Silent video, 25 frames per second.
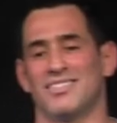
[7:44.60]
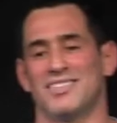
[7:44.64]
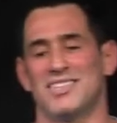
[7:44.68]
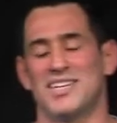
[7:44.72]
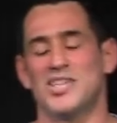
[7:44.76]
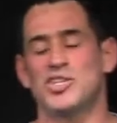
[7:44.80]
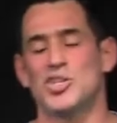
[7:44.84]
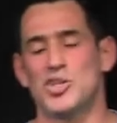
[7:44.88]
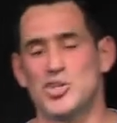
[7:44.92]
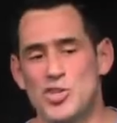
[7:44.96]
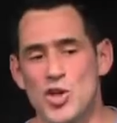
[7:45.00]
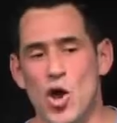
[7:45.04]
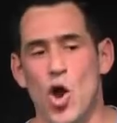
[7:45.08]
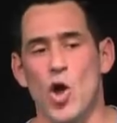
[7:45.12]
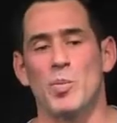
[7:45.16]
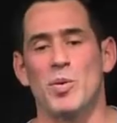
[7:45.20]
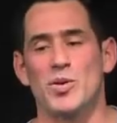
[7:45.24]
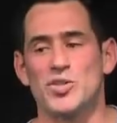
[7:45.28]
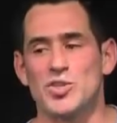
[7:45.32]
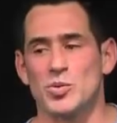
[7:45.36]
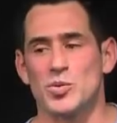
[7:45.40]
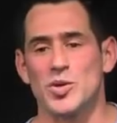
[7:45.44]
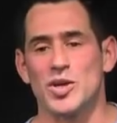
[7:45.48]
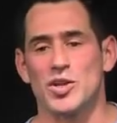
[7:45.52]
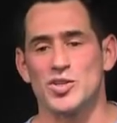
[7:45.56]
it's a joke, but
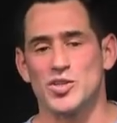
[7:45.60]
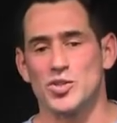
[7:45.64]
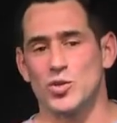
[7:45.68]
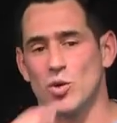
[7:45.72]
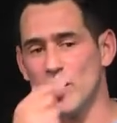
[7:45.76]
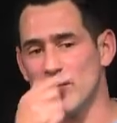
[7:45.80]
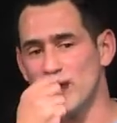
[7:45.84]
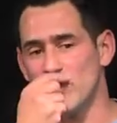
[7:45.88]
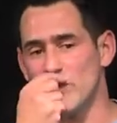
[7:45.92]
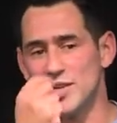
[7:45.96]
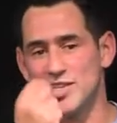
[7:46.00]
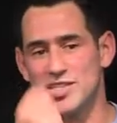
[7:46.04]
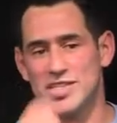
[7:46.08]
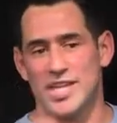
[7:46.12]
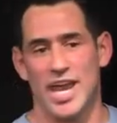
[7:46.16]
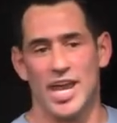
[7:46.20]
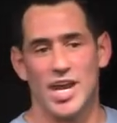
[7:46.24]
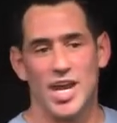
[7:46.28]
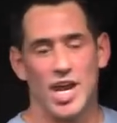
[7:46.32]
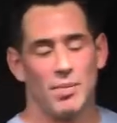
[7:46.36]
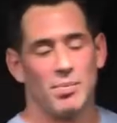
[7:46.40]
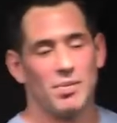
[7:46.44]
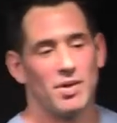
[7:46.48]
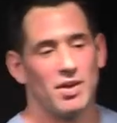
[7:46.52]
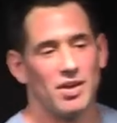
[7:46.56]
it's a real story from a
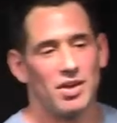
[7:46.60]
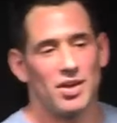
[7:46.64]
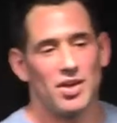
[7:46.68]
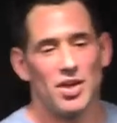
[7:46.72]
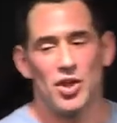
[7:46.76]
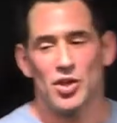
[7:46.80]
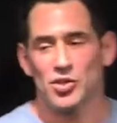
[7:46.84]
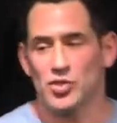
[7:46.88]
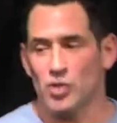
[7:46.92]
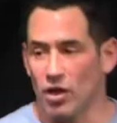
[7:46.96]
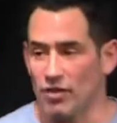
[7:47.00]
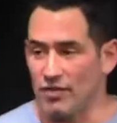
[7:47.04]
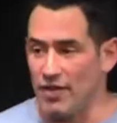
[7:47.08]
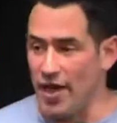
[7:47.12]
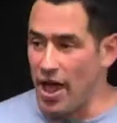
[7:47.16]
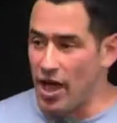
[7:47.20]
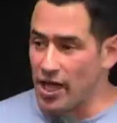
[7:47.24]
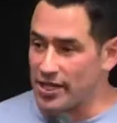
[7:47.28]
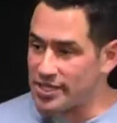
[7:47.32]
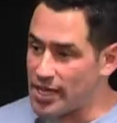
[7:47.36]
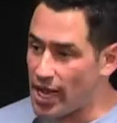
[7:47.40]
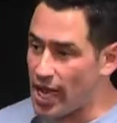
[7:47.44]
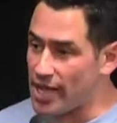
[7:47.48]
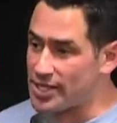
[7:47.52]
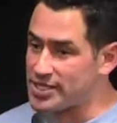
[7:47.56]
stand-up. So on
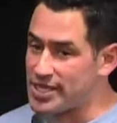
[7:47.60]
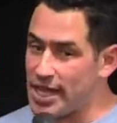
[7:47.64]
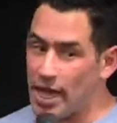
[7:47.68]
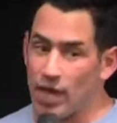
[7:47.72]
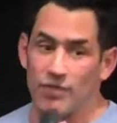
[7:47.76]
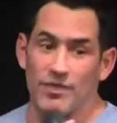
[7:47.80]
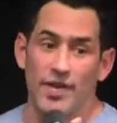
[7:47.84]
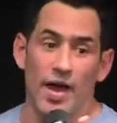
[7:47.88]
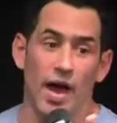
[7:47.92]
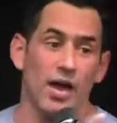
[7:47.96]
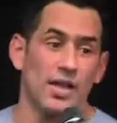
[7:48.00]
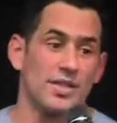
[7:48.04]
Valentine's Day, last